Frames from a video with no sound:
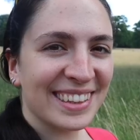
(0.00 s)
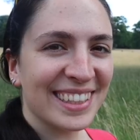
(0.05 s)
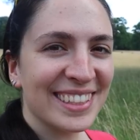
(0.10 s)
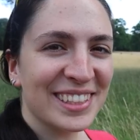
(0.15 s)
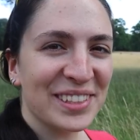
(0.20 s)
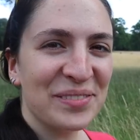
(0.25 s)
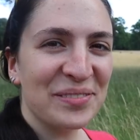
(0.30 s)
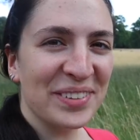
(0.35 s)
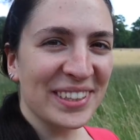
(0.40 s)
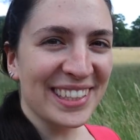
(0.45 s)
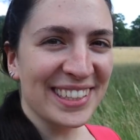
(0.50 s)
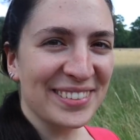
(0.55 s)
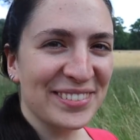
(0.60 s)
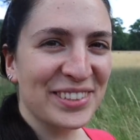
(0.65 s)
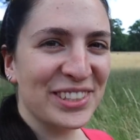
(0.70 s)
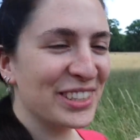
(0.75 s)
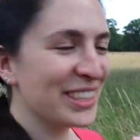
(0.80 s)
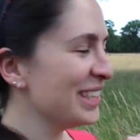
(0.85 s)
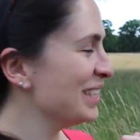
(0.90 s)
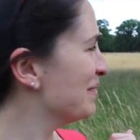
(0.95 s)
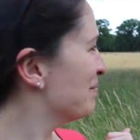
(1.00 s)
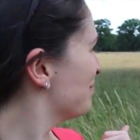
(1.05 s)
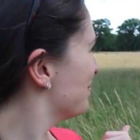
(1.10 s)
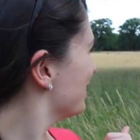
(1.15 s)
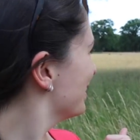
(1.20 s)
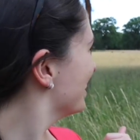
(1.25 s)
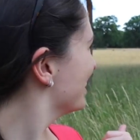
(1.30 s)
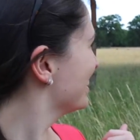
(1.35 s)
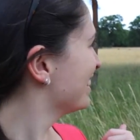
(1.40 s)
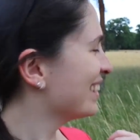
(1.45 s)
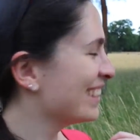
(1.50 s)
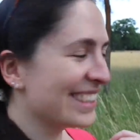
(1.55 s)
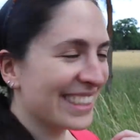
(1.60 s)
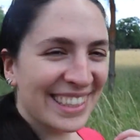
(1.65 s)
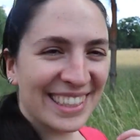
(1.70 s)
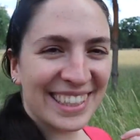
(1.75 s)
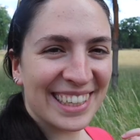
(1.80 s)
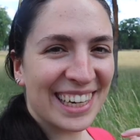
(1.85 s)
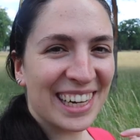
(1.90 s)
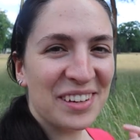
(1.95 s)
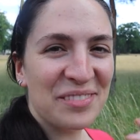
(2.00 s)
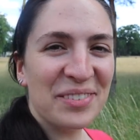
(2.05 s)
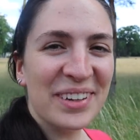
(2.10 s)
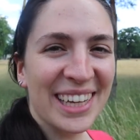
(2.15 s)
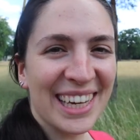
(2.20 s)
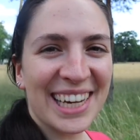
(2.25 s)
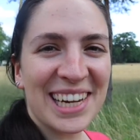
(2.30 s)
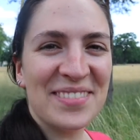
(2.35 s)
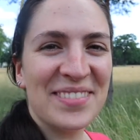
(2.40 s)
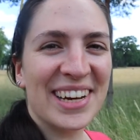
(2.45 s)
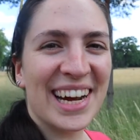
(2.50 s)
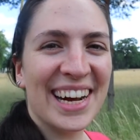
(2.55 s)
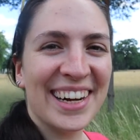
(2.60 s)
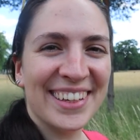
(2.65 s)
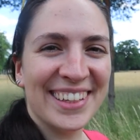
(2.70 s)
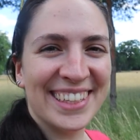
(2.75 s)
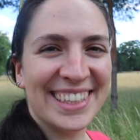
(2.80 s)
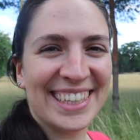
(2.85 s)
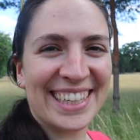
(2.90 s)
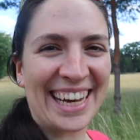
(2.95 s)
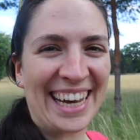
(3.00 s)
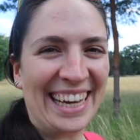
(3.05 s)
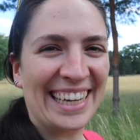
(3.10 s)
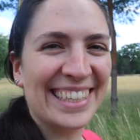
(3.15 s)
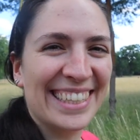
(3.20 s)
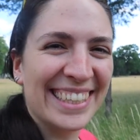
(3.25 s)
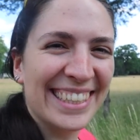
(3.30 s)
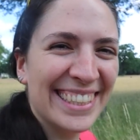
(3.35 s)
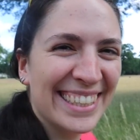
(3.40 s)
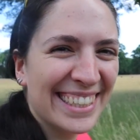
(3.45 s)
There's a field of sheep. I feel like I'm in Ireland again.